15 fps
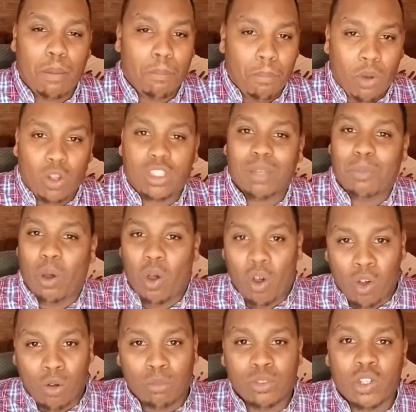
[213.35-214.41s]
multiple
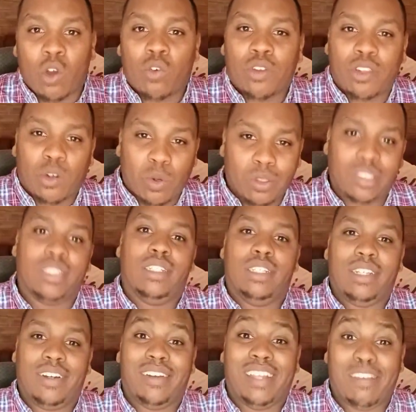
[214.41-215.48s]
homes over the course of
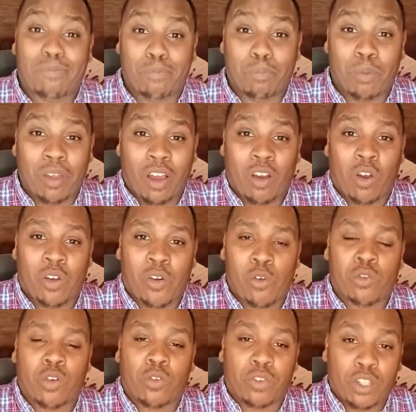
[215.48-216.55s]
the year, and they've
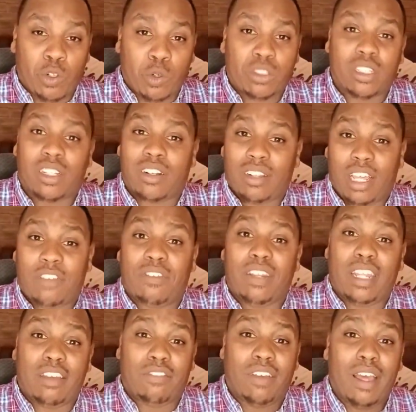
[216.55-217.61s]
over the course of their life,
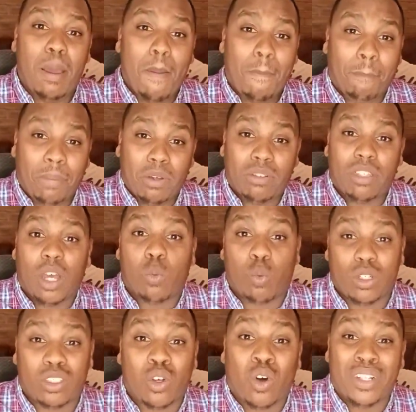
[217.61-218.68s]
and they've built
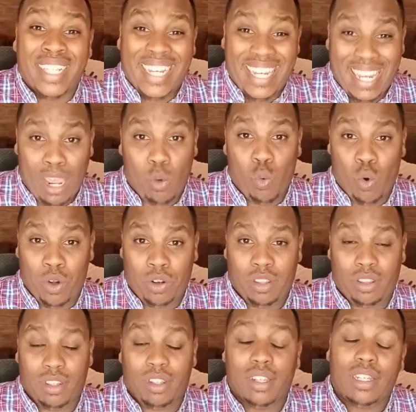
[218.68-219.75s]
up what's called a net
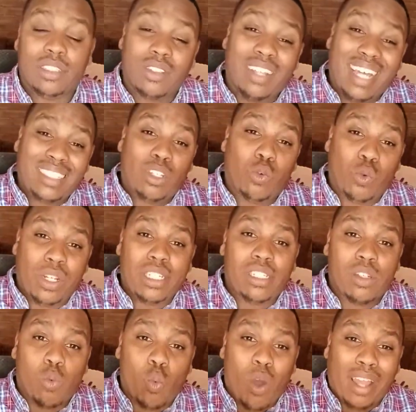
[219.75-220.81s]
worth. So that's a
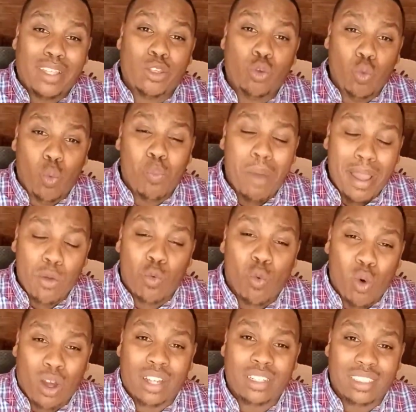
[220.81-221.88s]
reason why you might
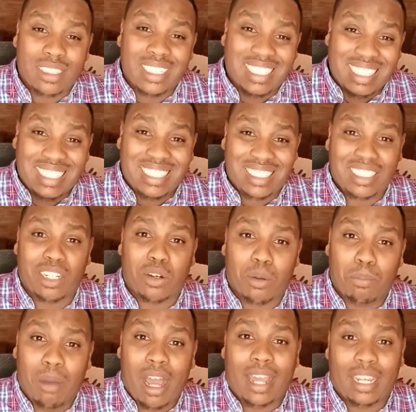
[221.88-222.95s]
want to
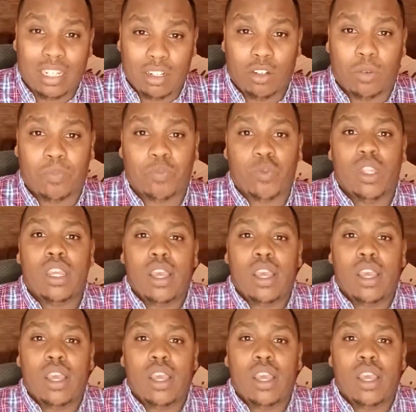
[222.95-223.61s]
consider buying a home.